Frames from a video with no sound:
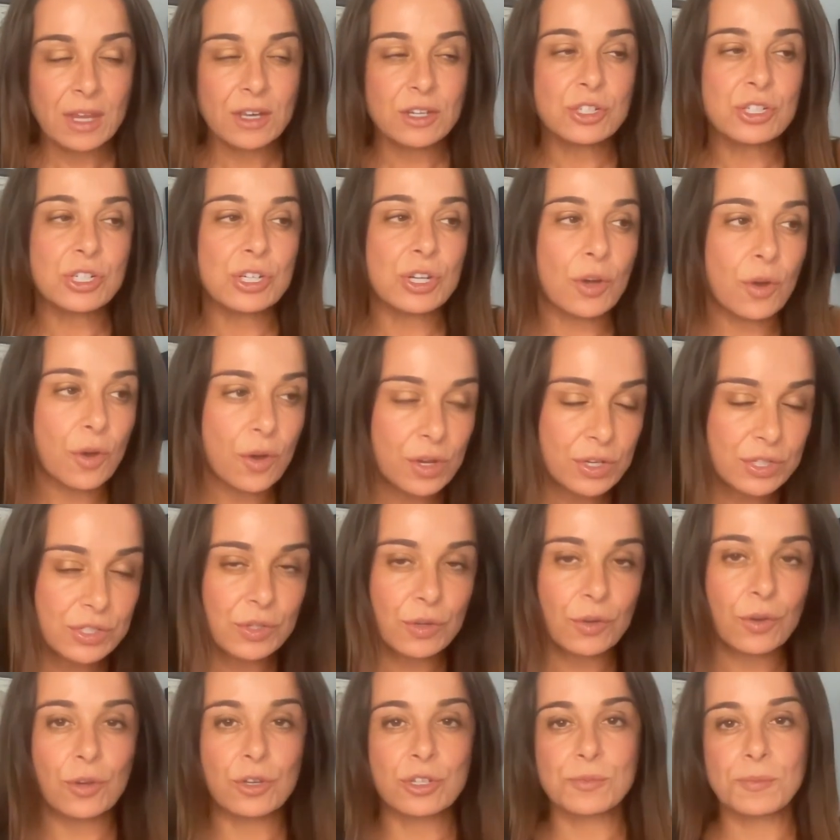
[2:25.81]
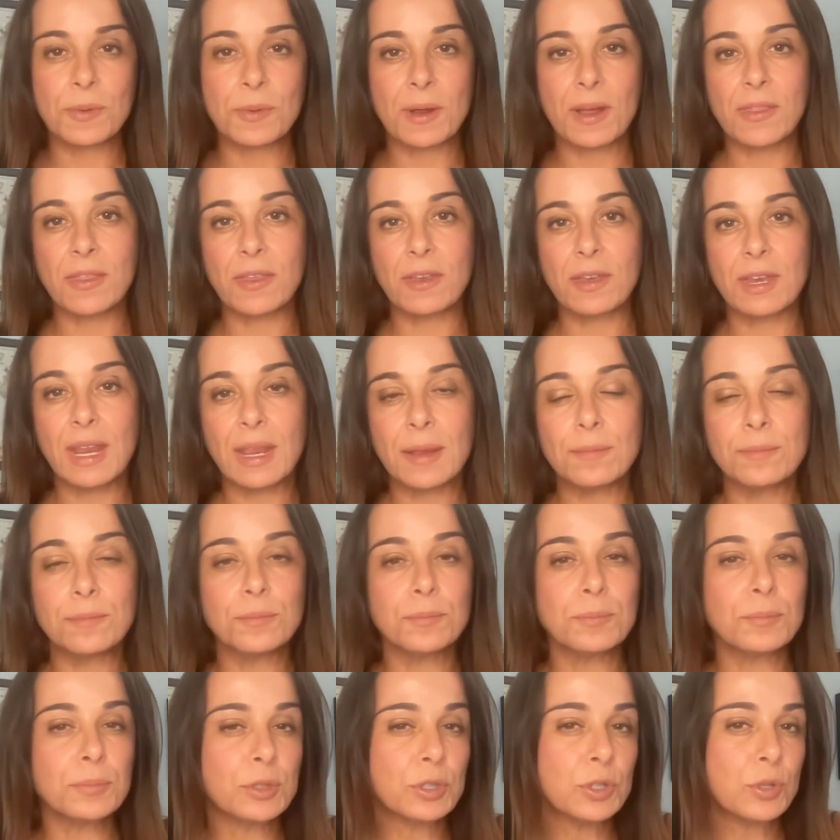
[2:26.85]
She also goes by the name
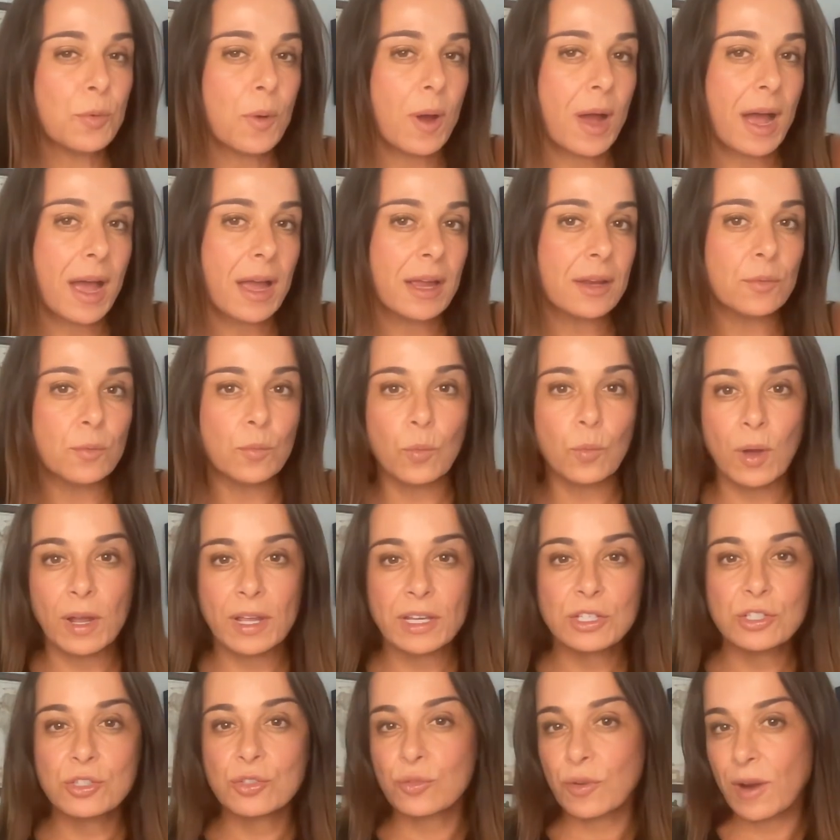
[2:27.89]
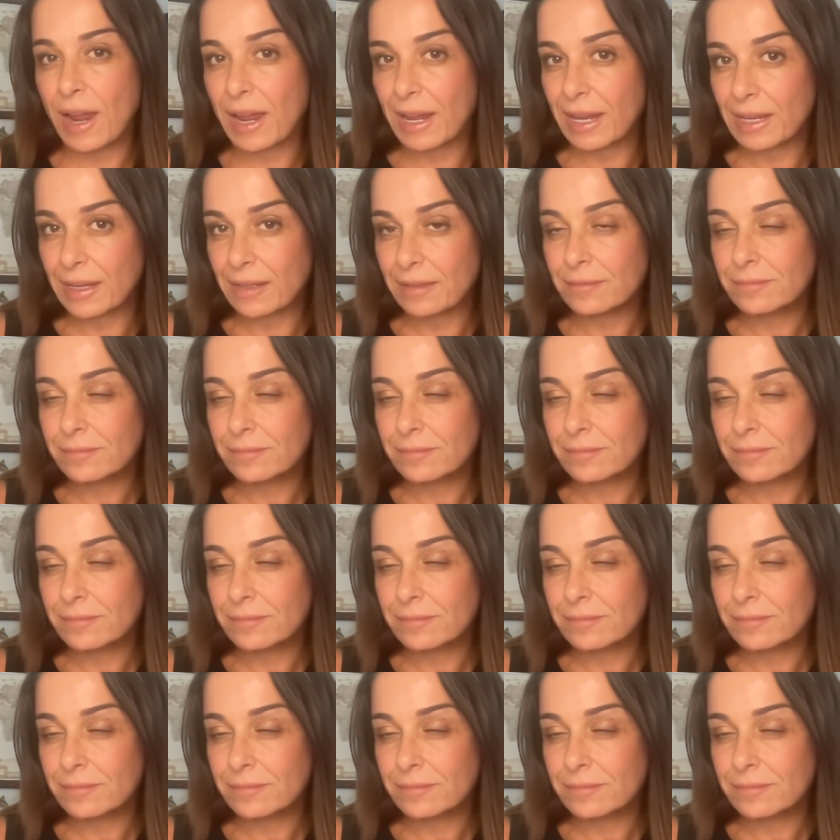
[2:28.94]
Blue Eyed White Dragon.